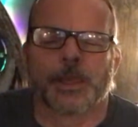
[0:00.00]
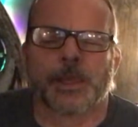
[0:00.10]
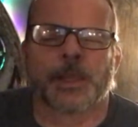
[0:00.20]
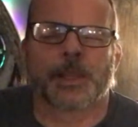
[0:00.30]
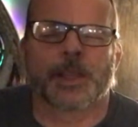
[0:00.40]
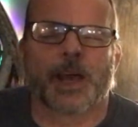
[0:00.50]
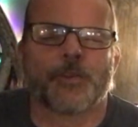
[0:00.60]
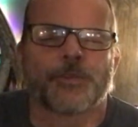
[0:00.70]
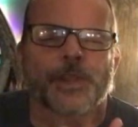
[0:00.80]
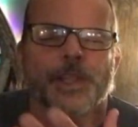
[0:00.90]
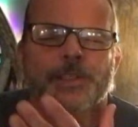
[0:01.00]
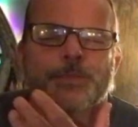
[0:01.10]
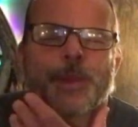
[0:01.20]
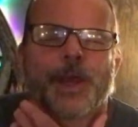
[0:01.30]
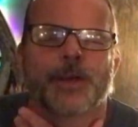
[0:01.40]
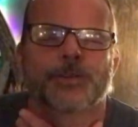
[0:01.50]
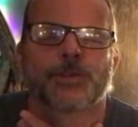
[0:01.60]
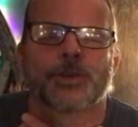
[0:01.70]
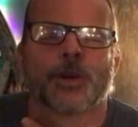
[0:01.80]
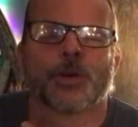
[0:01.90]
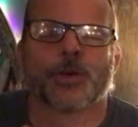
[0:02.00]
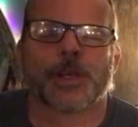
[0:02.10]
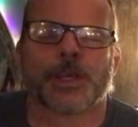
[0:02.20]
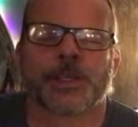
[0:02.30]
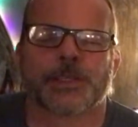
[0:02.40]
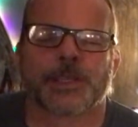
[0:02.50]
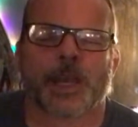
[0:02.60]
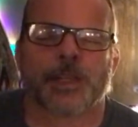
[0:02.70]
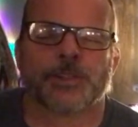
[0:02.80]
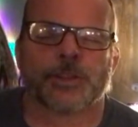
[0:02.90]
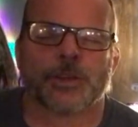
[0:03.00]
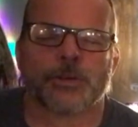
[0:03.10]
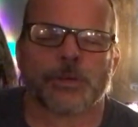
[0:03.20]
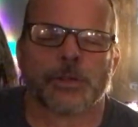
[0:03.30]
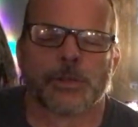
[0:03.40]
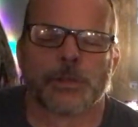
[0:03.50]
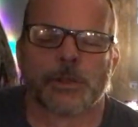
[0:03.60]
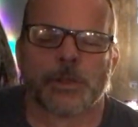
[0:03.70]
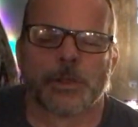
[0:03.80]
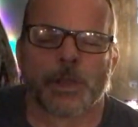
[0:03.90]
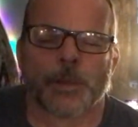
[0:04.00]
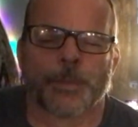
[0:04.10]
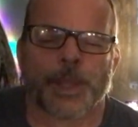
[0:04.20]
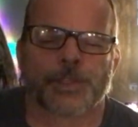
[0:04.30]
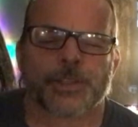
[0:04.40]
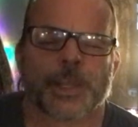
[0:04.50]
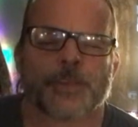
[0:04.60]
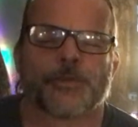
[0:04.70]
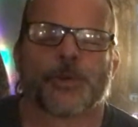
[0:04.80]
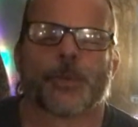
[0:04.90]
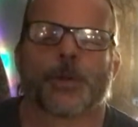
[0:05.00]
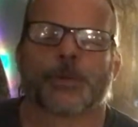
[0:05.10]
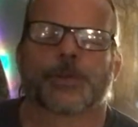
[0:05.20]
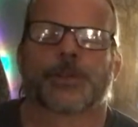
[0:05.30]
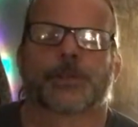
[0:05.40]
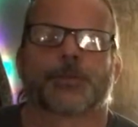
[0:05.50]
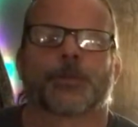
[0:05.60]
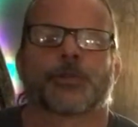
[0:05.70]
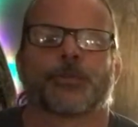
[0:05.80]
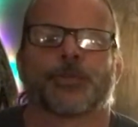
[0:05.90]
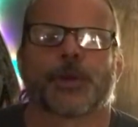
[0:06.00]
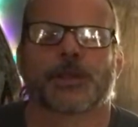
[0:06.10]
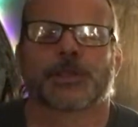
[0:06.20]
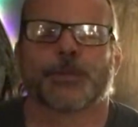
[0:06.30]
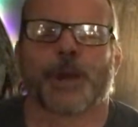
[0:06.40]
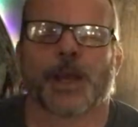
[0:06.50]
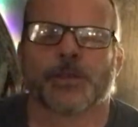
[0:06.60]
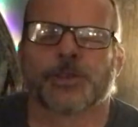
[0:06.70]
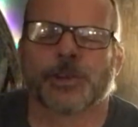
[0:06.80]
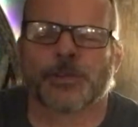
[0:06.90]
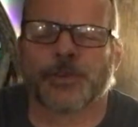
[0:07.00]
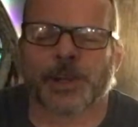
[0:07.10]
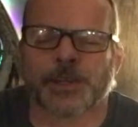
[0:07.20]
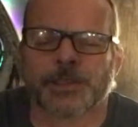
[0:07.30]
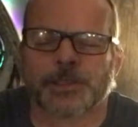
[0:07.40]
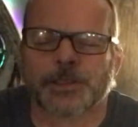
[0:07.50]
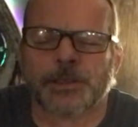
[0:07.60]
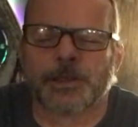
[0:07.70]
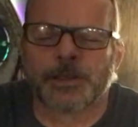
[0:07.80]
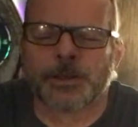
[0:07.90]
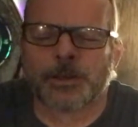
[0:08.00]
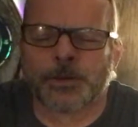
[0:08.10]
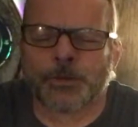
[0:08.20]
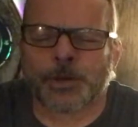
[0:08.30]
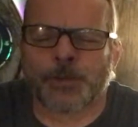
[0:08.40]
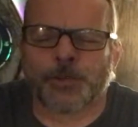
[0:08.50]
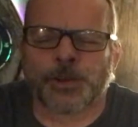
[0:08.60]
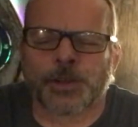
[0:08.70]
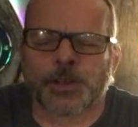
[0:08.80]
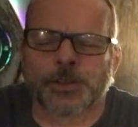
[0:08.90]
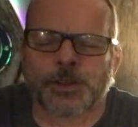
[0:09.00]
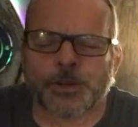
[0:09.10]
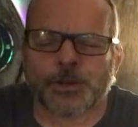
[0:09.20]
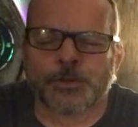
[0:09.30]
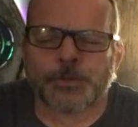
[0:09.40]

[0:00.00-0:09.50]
and allow for that smile to go inside you. Imagine that for a moment. Just bring a smile to your face, whatever you can do.